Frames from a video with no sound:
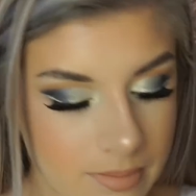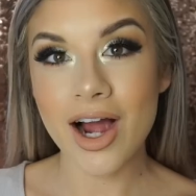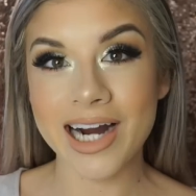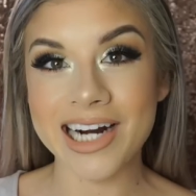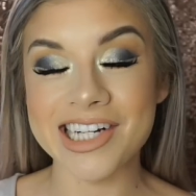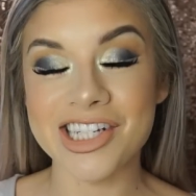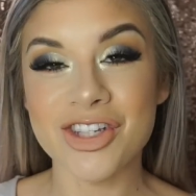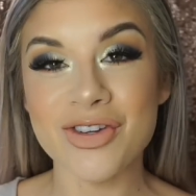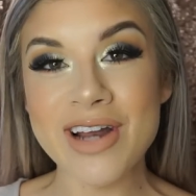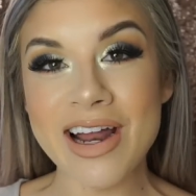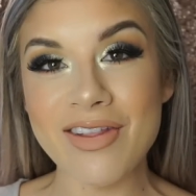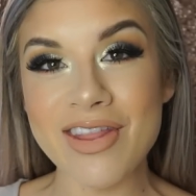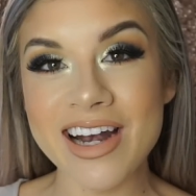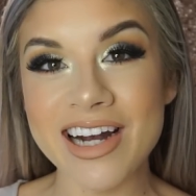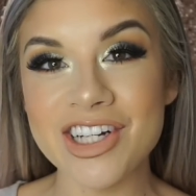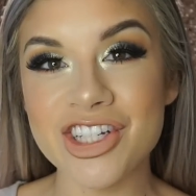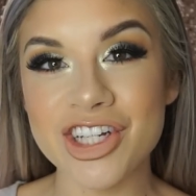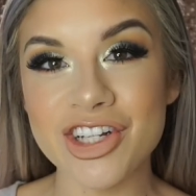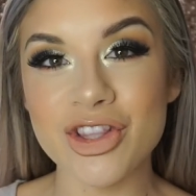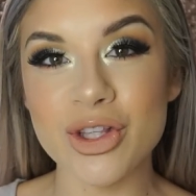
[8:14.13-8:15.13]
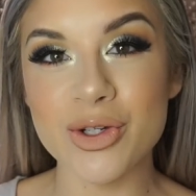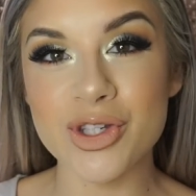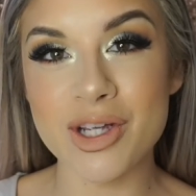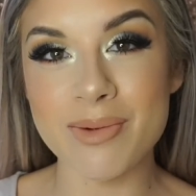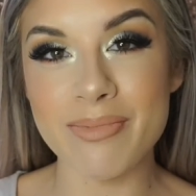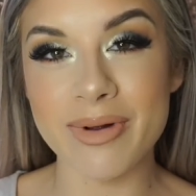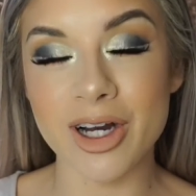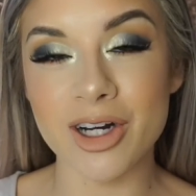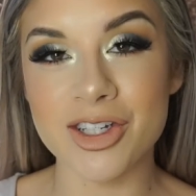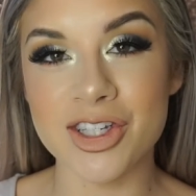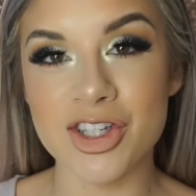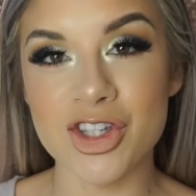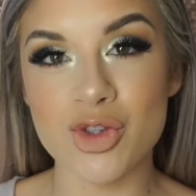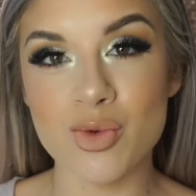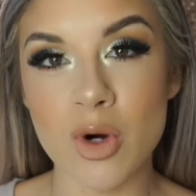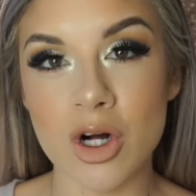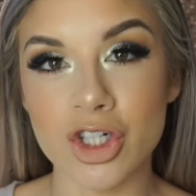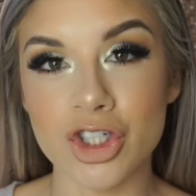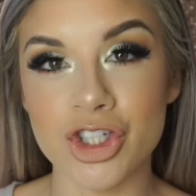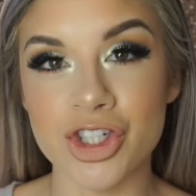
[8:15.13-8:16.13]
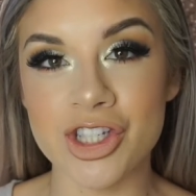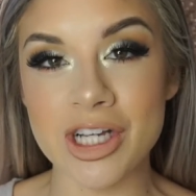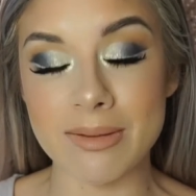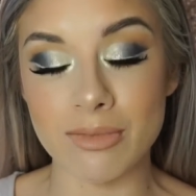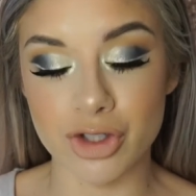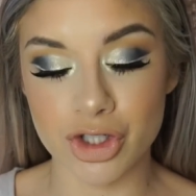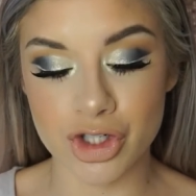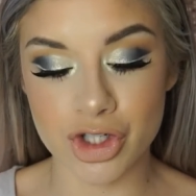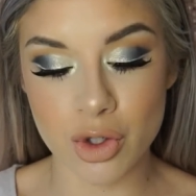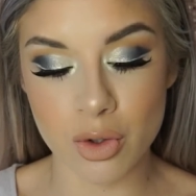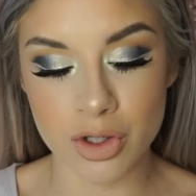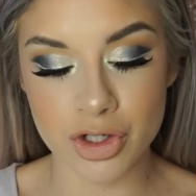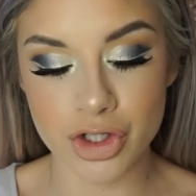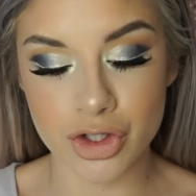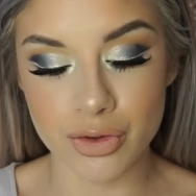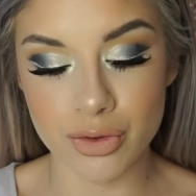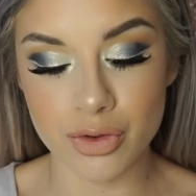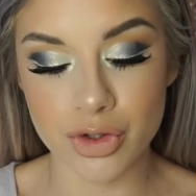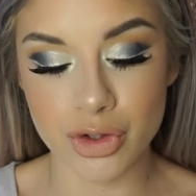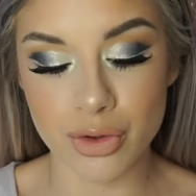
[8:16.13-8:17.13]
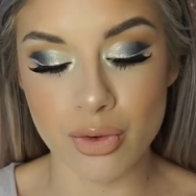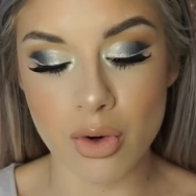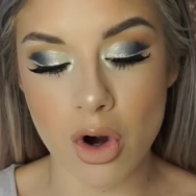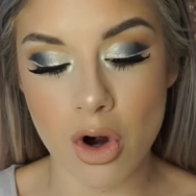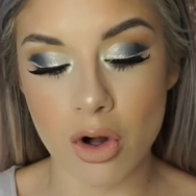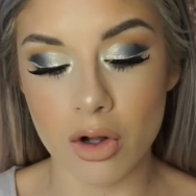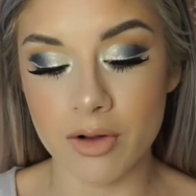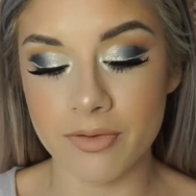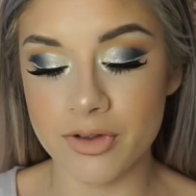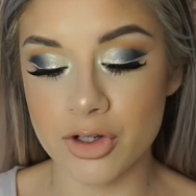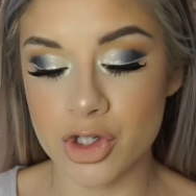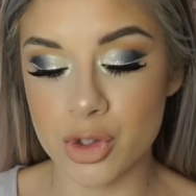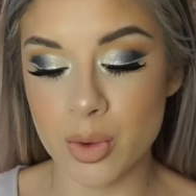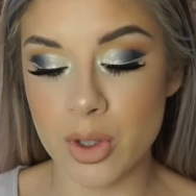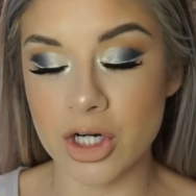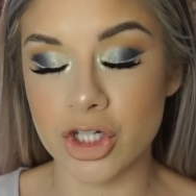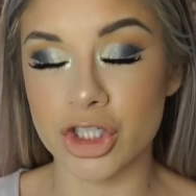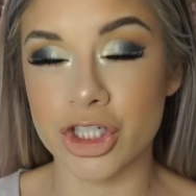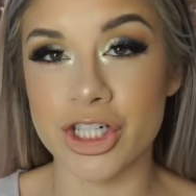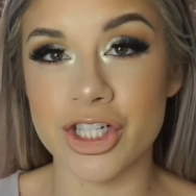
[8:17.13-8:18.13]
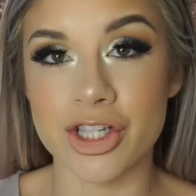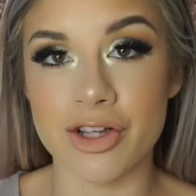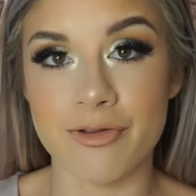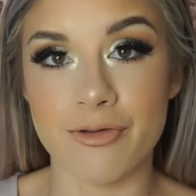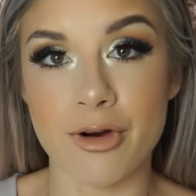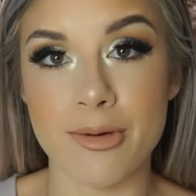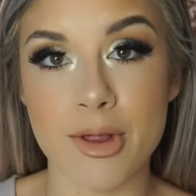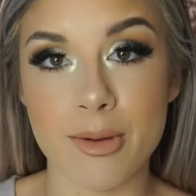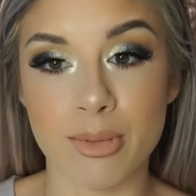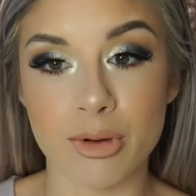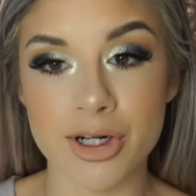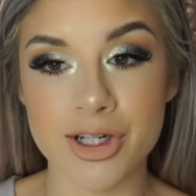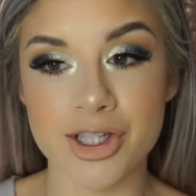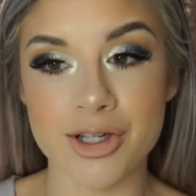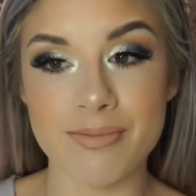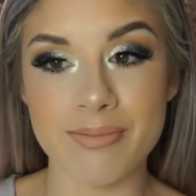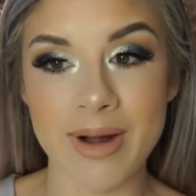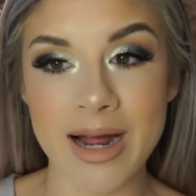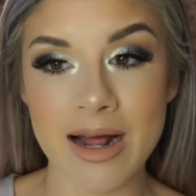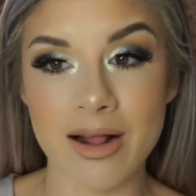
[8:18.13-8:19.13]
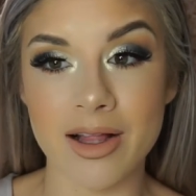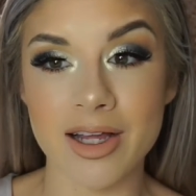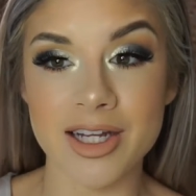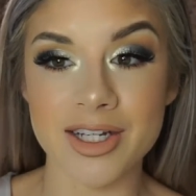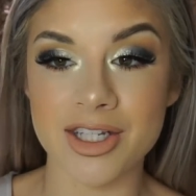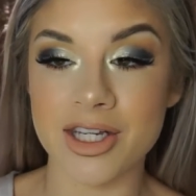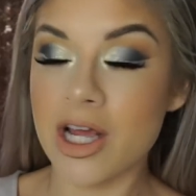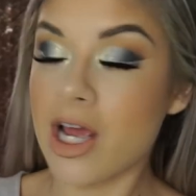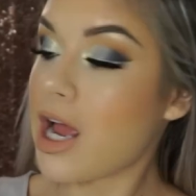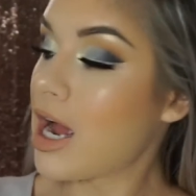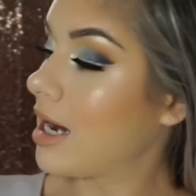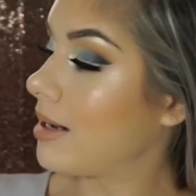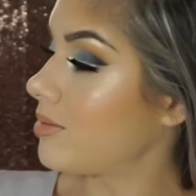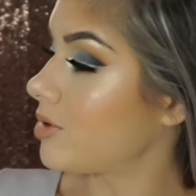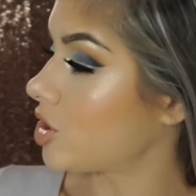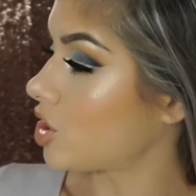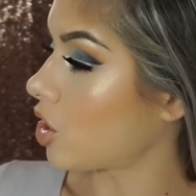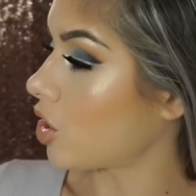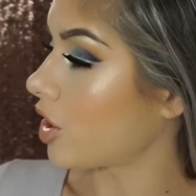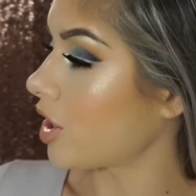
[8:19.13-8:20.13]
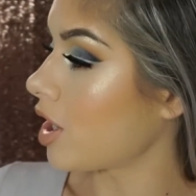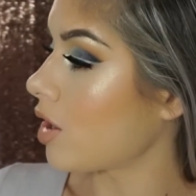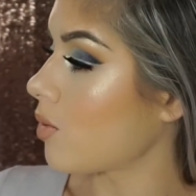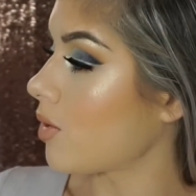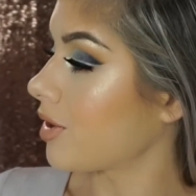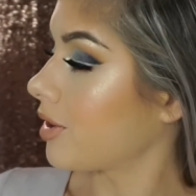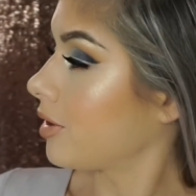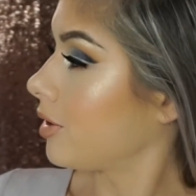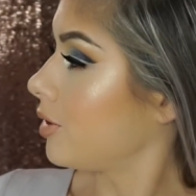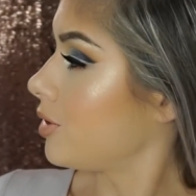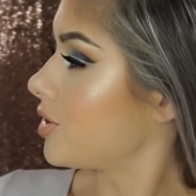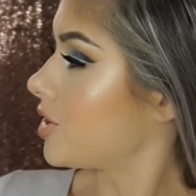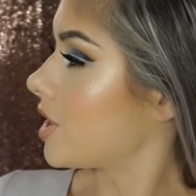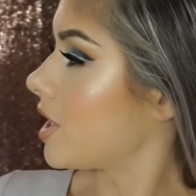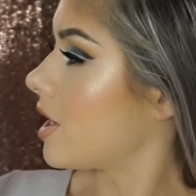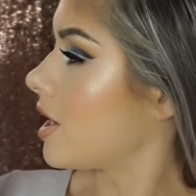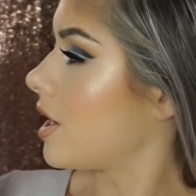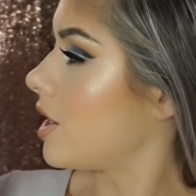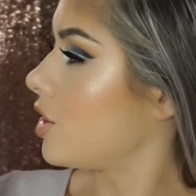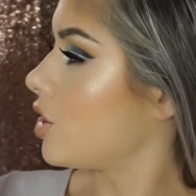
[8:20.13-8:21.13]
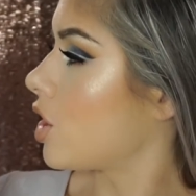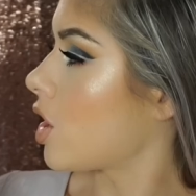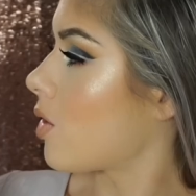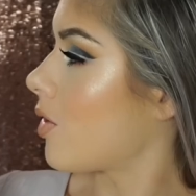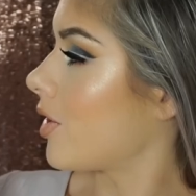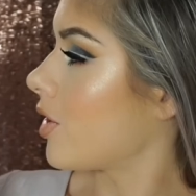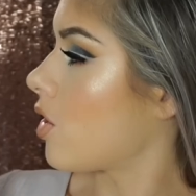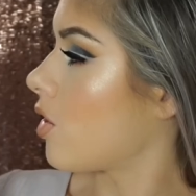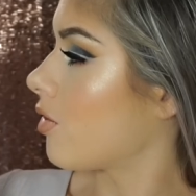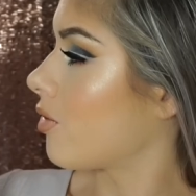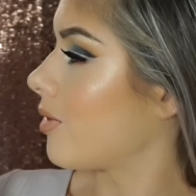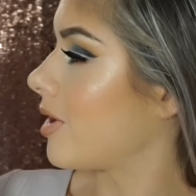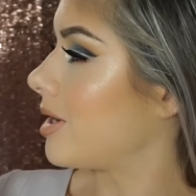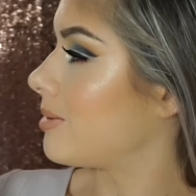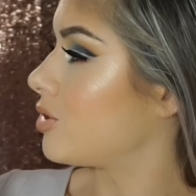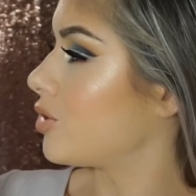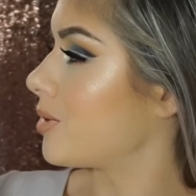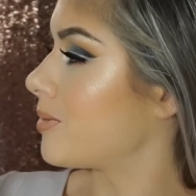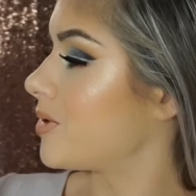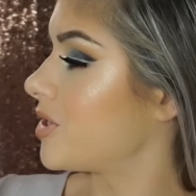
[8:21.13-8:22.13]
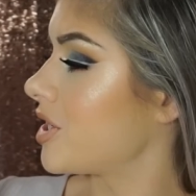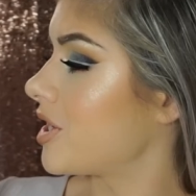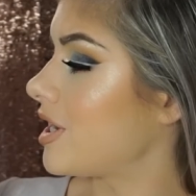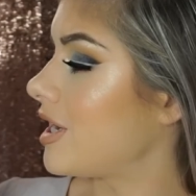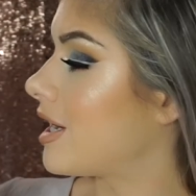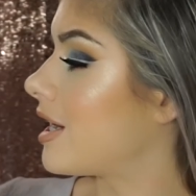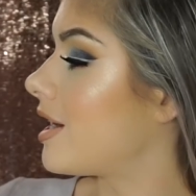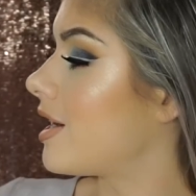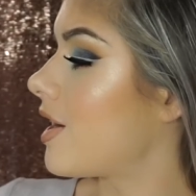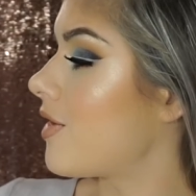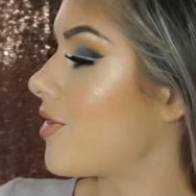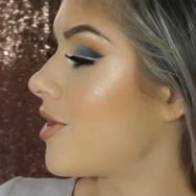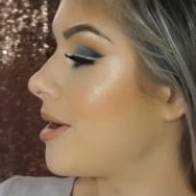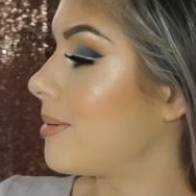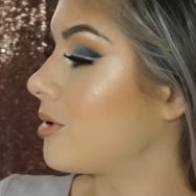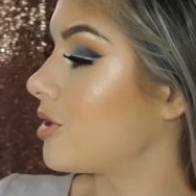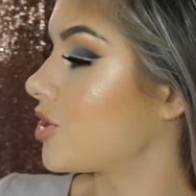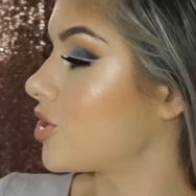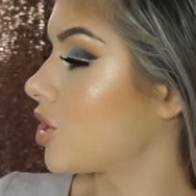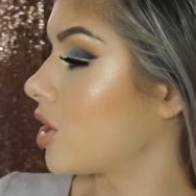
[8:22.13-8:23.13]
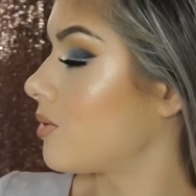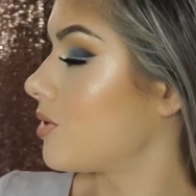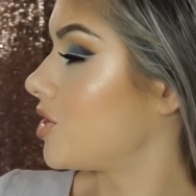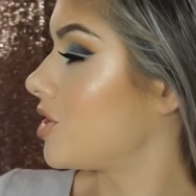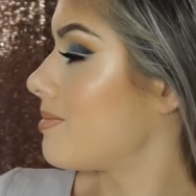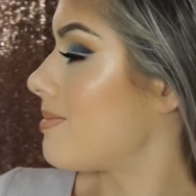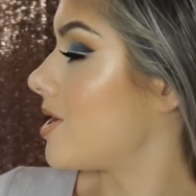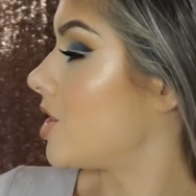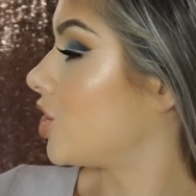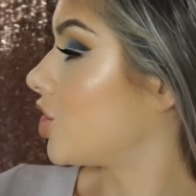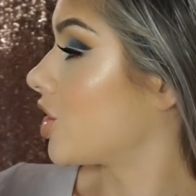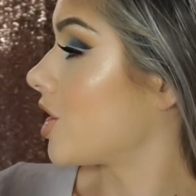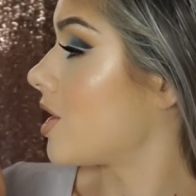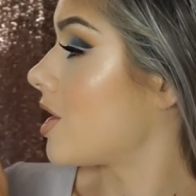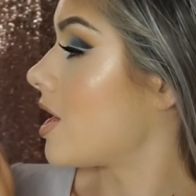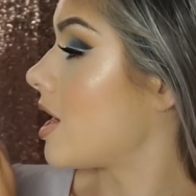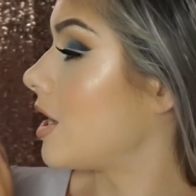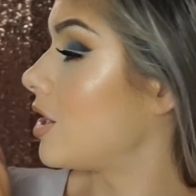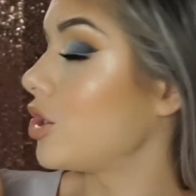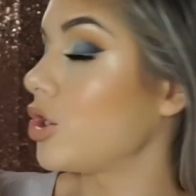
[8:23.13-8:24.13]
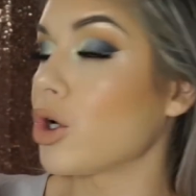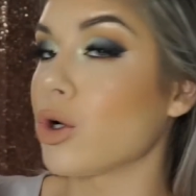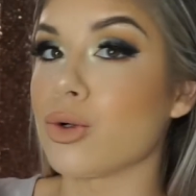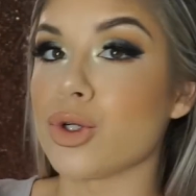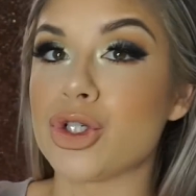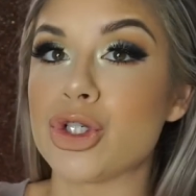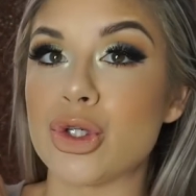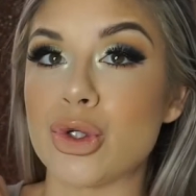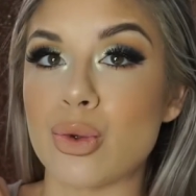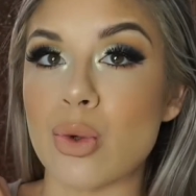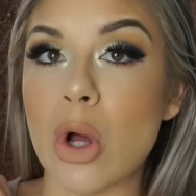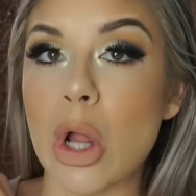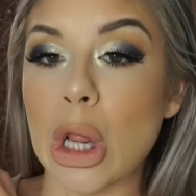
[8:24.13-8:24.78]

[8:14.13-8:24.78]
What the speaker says: Alright, so now that I did those comparison swatches, I'm just going to do all of the swatches from the Prism palette. I'm starting with Lucid and going all the way up to Obsidian, and then I'm going to start with Dimension and go to